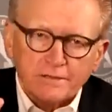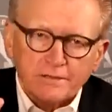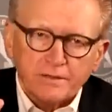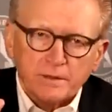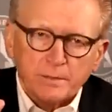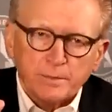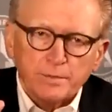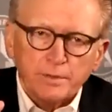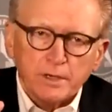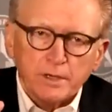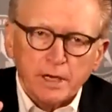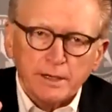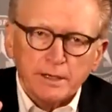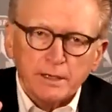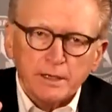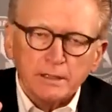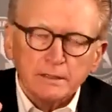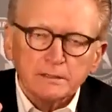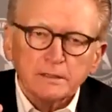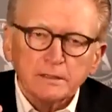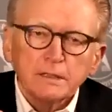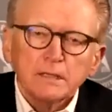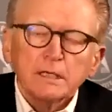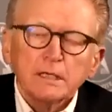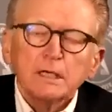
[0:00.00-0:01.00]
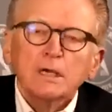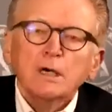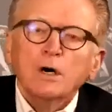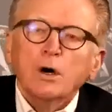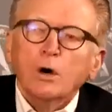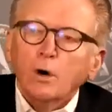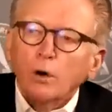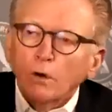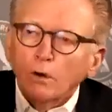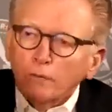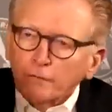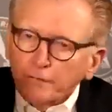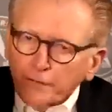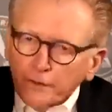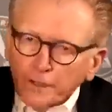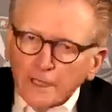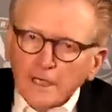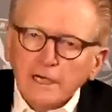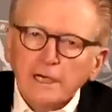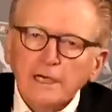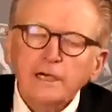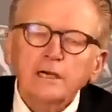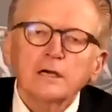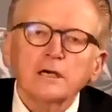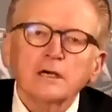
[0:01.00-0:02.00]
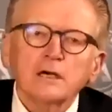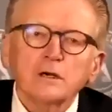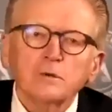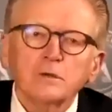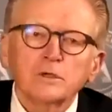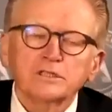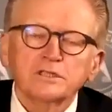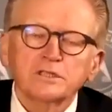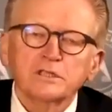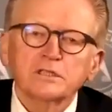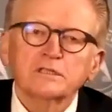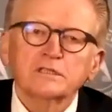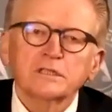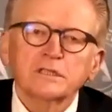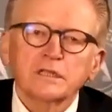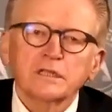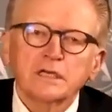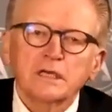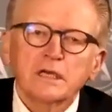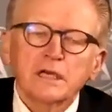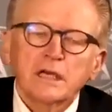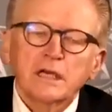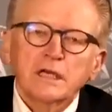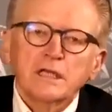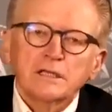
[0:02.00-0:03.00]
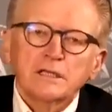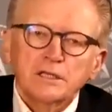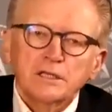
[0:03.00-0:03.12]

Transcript: of the product over here, which is the